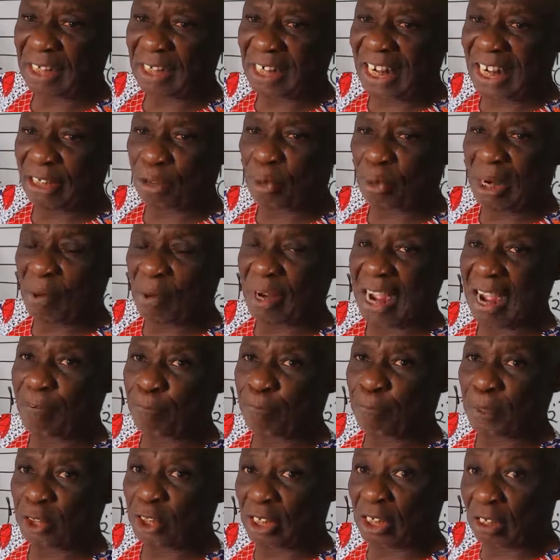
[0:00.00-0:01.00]
That is why we
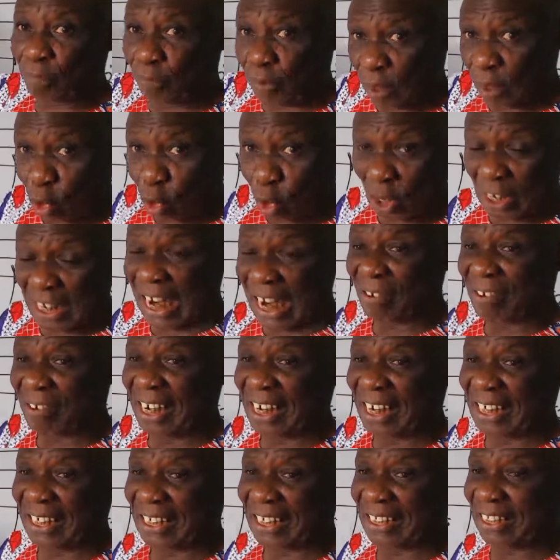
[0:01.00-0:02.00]
have positive. If we go down,
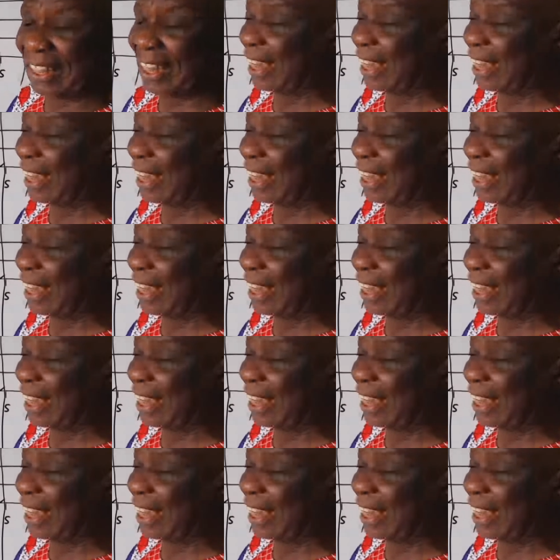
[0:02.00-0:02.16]
that is